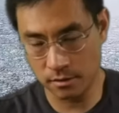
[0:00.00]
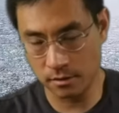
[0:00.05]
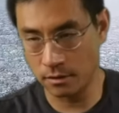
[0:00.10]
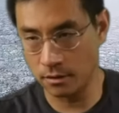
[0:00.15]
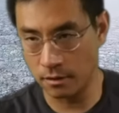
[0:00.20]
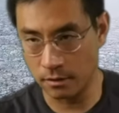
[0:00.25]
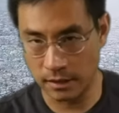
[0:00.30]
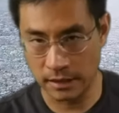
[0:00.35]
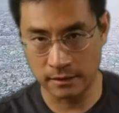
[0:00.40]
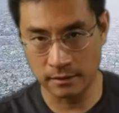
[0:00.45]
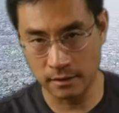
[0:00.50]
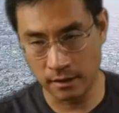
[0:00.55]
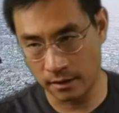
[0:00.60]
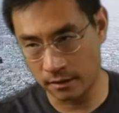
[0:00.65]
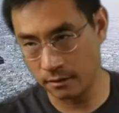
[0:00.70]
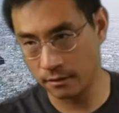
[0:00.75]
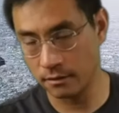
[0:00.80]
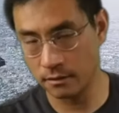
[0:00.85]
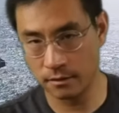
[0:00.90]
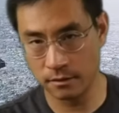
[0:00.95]

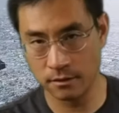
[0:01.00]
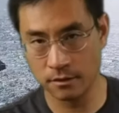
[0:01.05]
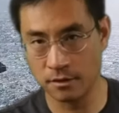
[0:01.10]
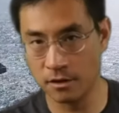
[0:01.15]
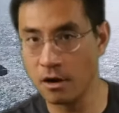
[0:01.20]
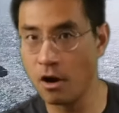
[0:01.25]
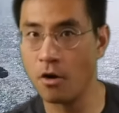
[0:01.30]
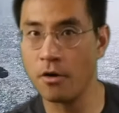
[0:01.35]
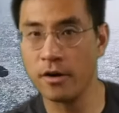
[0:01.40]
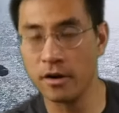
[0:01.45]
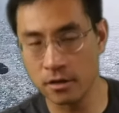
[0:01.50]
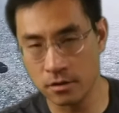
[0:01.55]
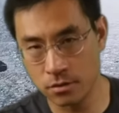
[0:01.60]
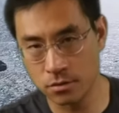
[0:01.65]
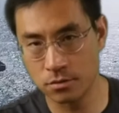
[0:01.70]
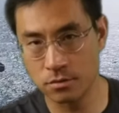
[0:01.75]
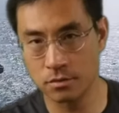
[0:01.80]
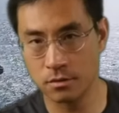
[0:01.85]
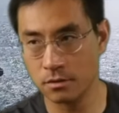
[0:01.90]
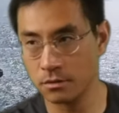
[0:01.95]
and they're already
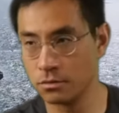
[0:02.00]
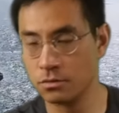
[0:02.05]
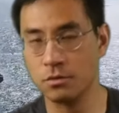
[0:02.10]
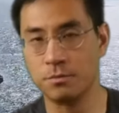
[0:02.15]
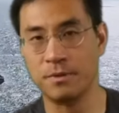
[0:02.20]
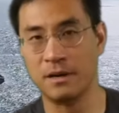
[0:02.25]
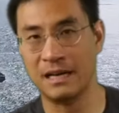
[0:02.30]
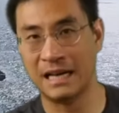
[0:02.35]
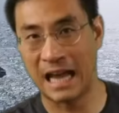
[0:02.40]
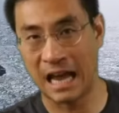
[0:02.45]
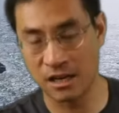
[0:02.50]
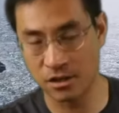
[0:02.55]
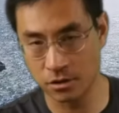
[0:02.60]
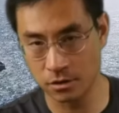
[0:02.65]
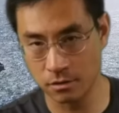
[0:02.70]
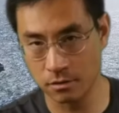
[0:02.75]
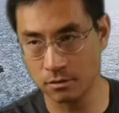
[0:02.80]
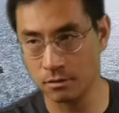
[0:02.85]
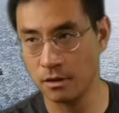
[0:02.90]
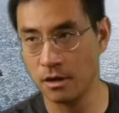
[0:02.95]

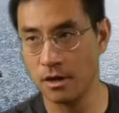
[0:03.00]
supranational.